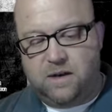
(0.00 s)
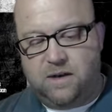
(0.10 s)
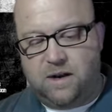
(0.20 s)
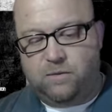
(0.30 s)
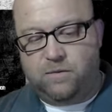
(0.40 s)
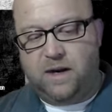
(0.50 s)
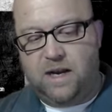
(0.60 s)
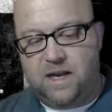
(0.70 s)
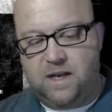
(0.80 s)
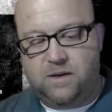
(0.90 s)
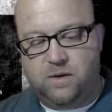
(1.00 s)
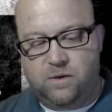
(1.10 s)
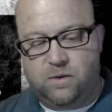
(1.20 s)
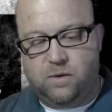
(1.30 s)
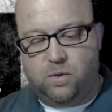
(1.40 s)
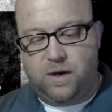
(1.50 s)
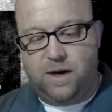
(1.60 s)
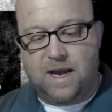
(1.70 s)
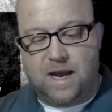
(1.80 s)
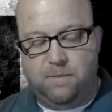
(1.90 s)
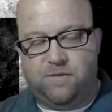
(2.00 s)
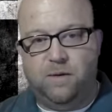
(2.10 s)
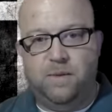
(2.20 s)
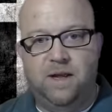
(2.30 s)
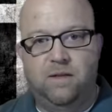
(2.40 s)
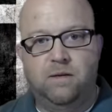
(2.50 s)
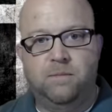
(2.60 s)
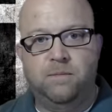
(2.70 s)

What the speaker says: don't forget where you came from either.